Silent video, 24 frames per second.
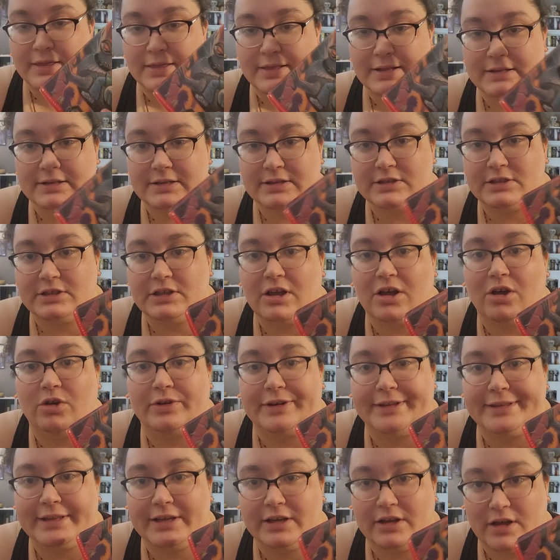This is the
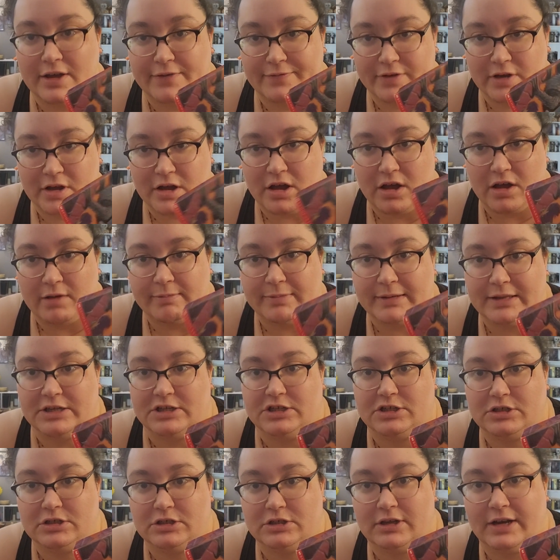only thing I've
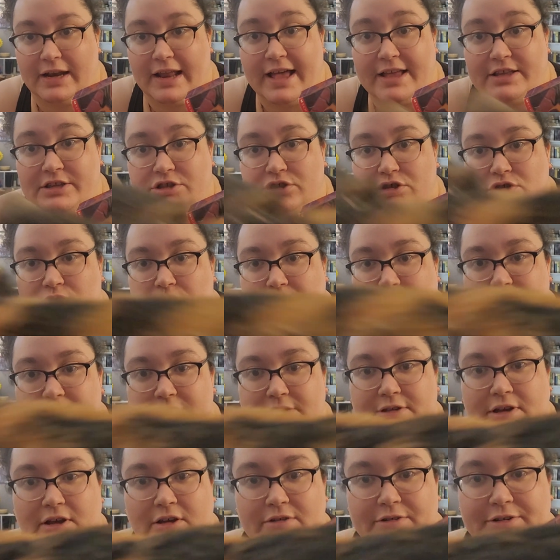accomplished in the last 2
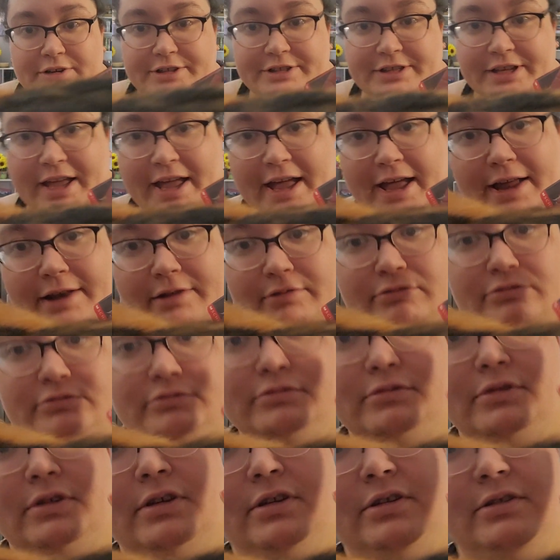days. Oh, there's a cat.
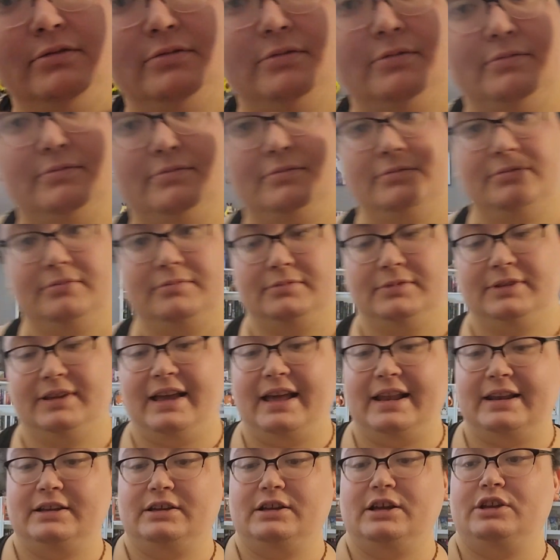Oh,
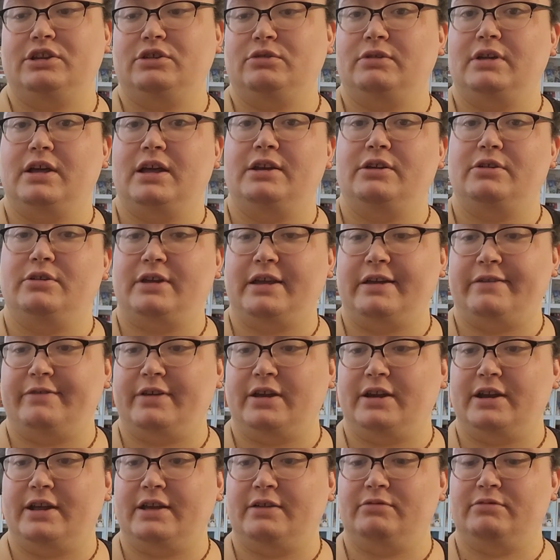honey, can you not do that
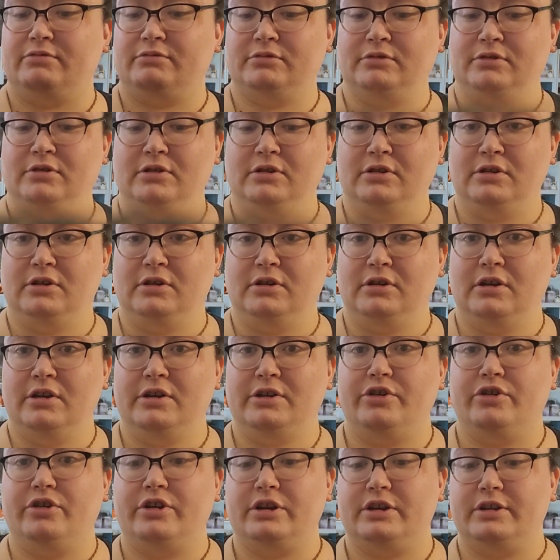right now?
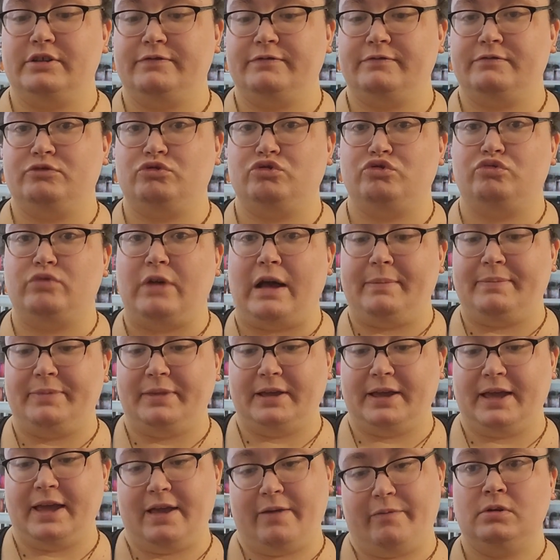You're gonna drop the
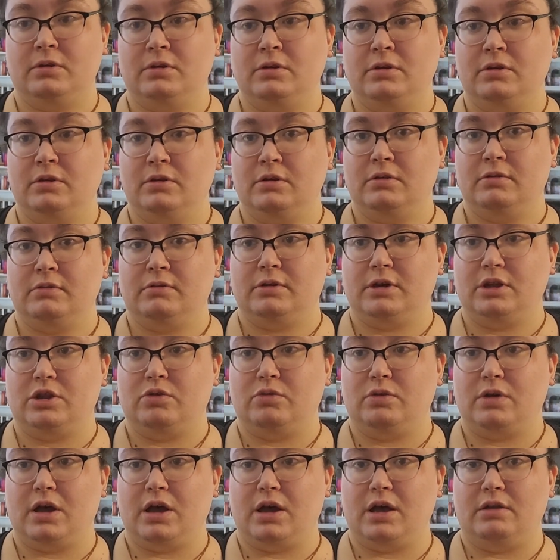camera. Can you
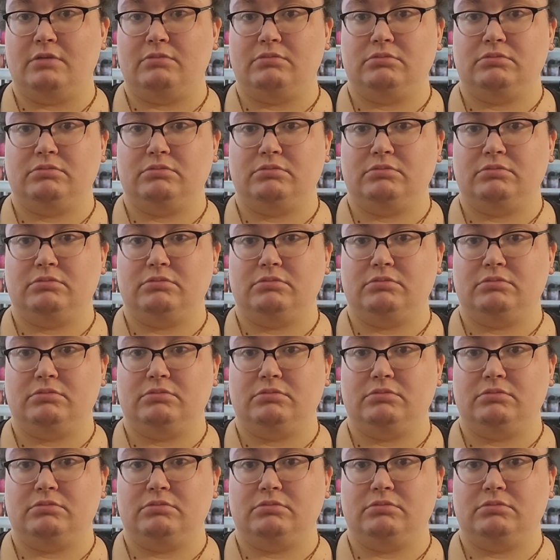not?